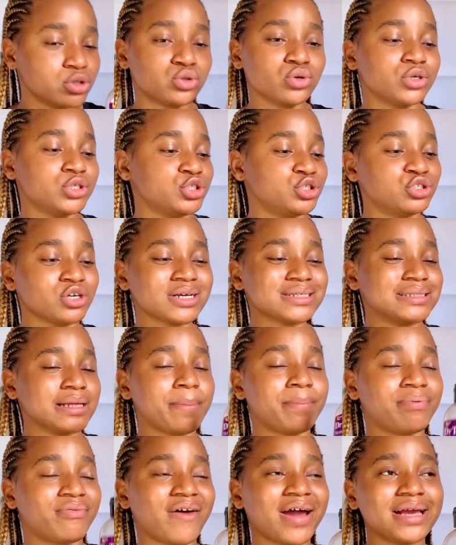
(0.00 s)
So it's just
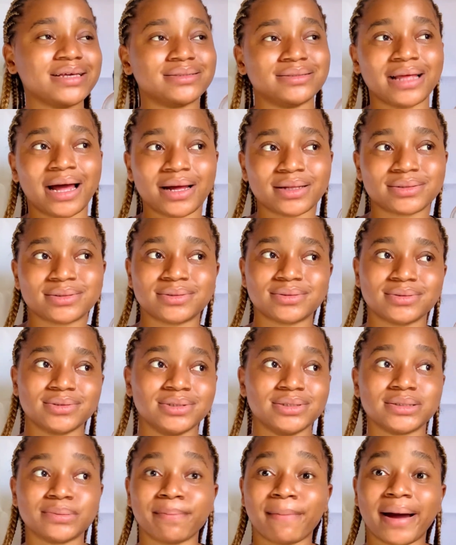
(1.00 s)
the price that
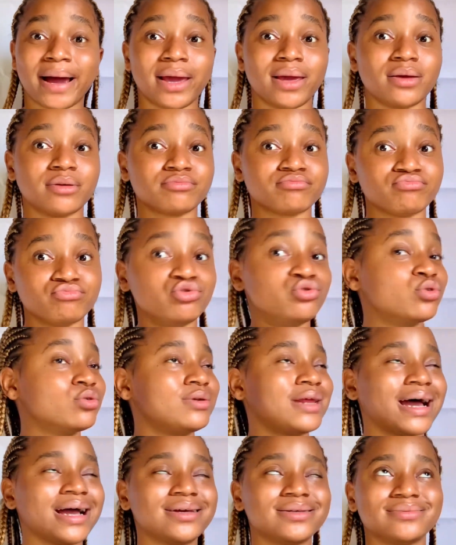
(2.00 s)
is my, you
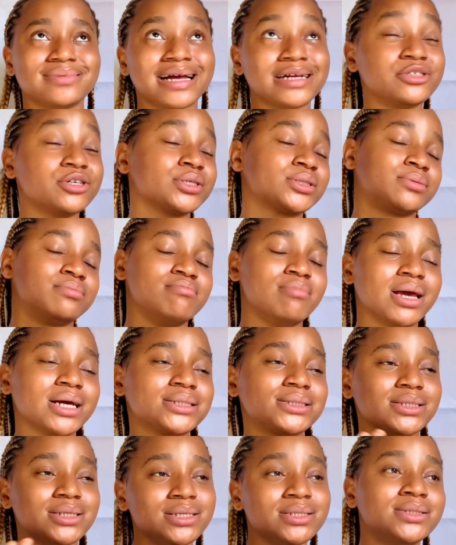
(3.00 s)
know, that that just
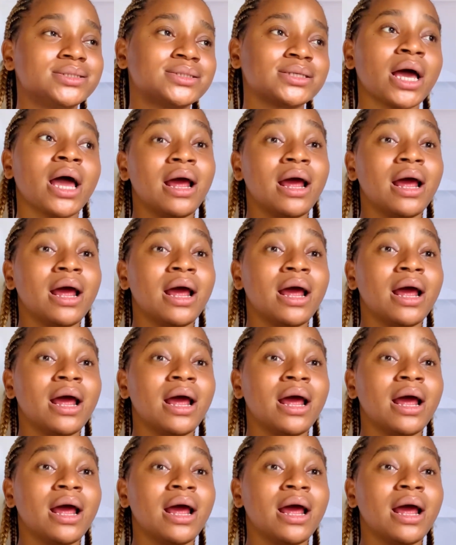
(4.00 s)
makes it,